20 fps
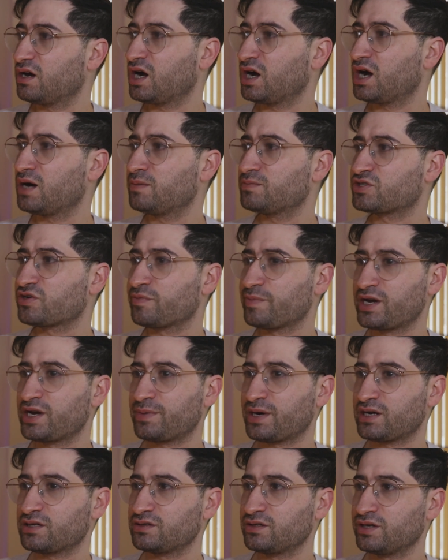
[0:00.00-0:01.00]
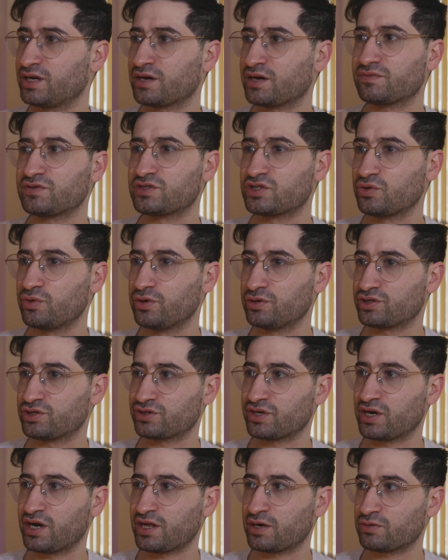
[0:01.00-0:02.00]
So I made about
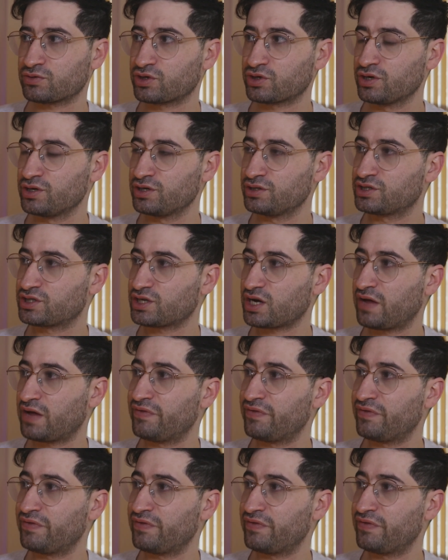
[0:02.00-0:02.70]
200 there, that was good.